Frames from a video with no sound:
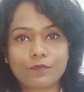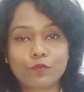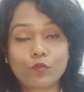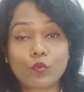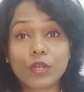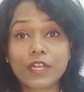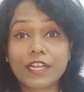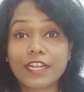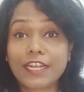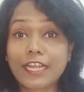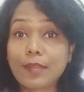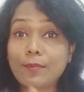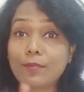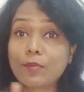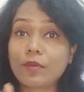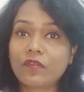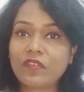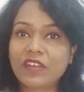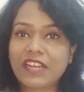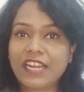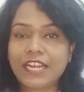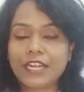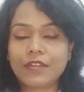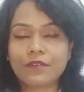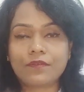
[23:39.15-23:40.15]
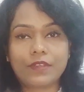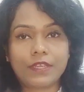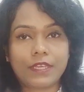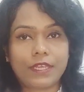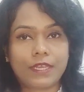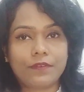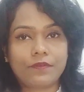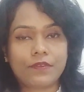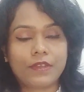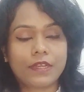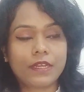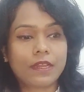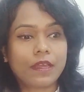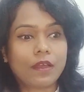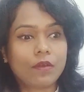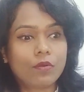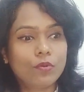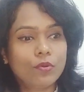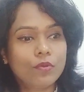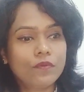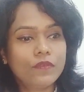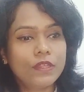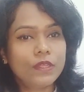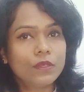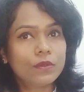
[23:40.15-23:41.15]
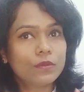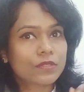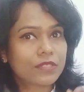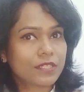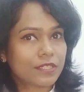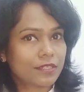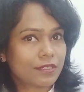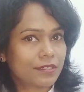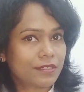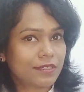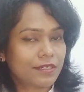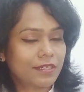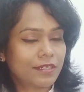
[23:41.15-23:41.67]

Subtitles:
what type of land we have, and how do we use it.